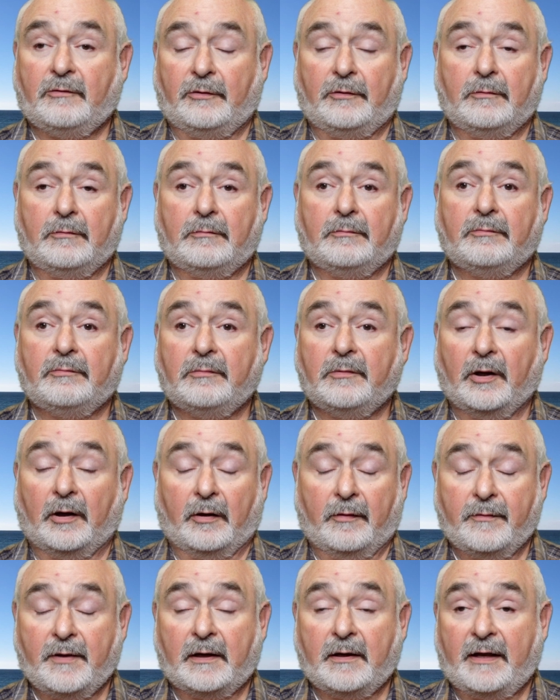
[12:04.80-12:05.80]
to
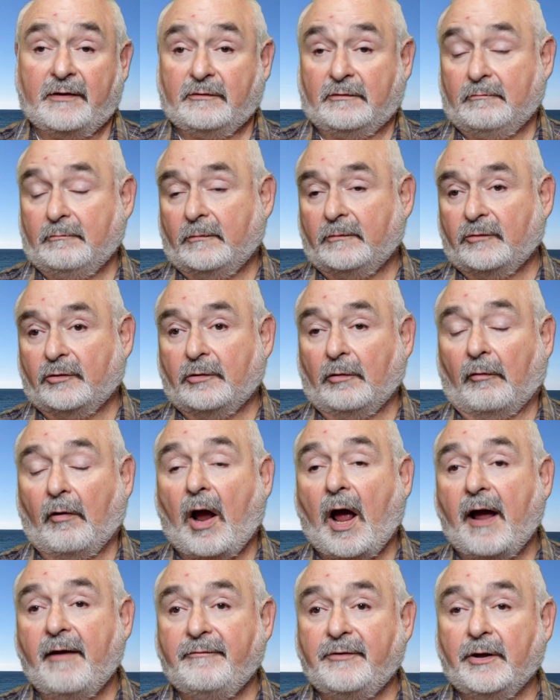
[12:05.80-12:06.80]
or has
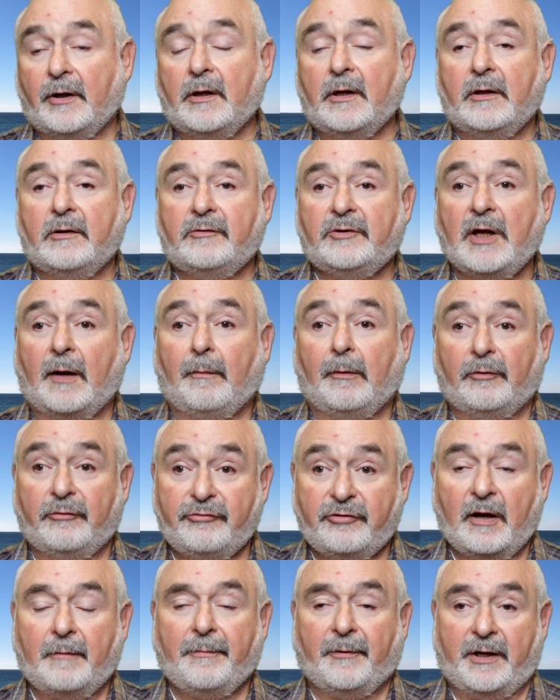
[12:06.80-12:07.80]
derived double
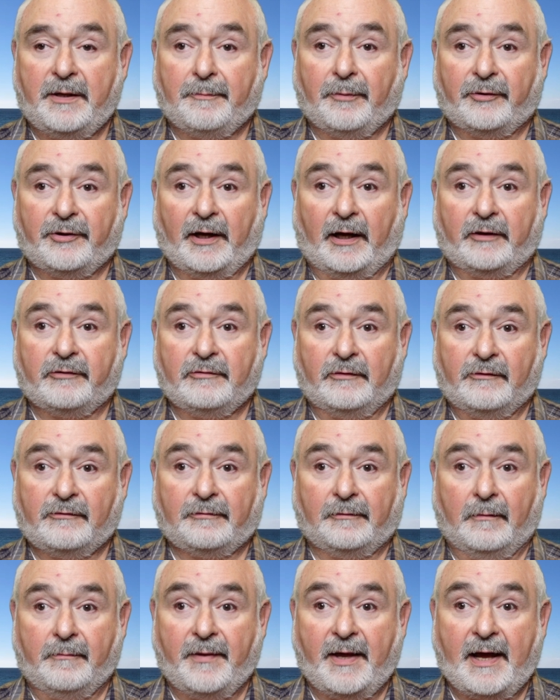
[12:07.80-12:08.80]
jeopardy protections
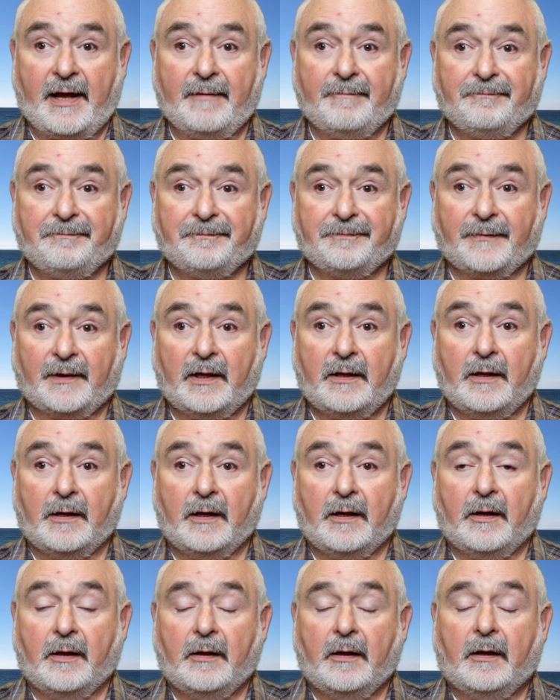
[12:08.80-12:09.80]
from that.
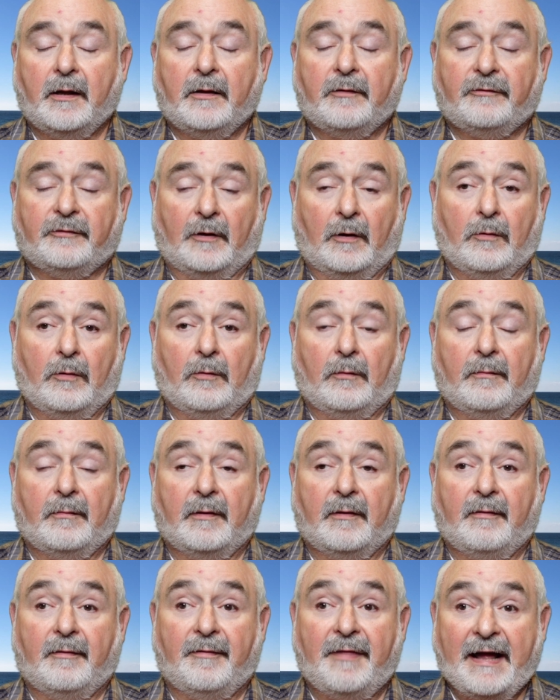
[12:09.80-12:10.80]
So
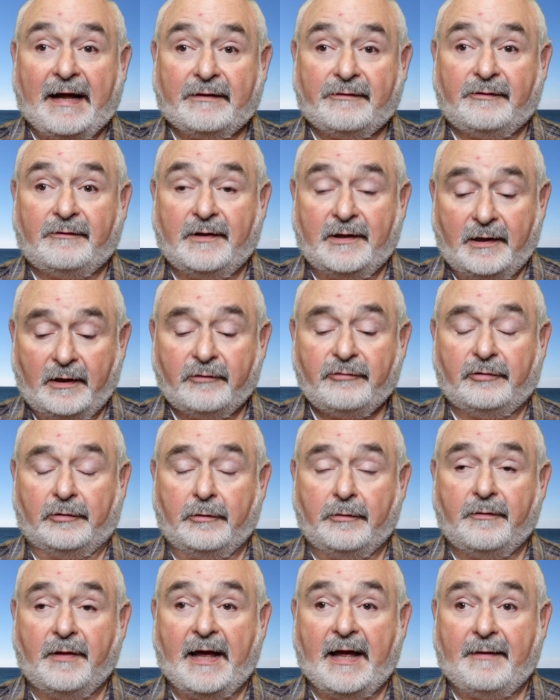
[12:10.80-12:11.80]
that's the
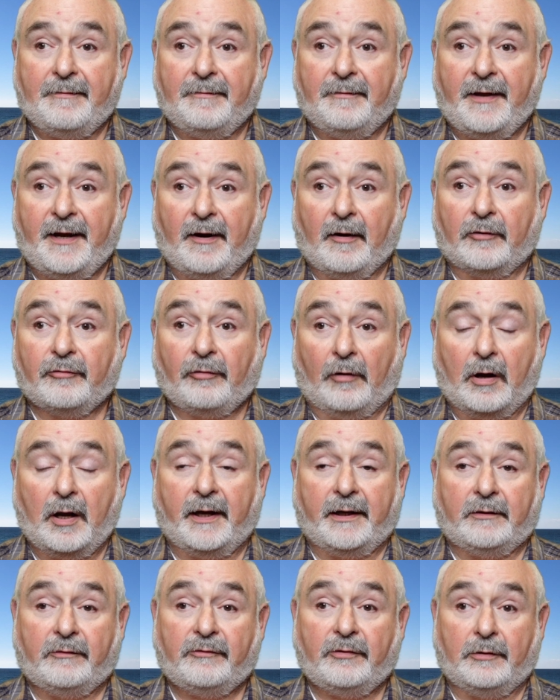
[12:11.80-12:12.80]
issue that they are
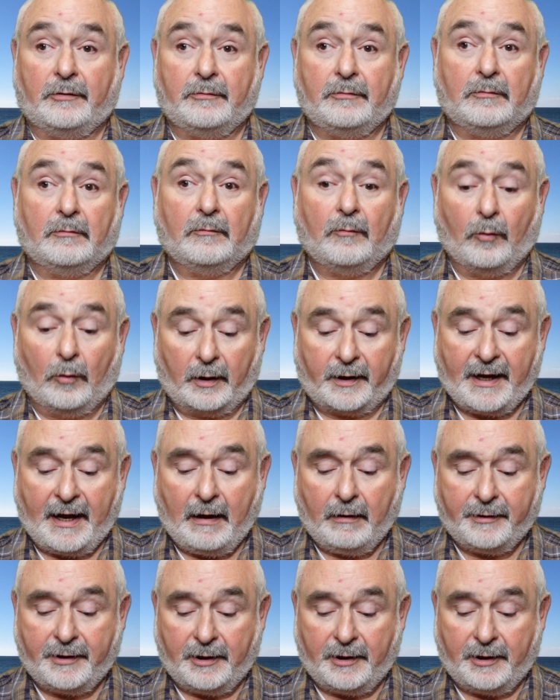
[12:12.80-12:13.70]
trying to work out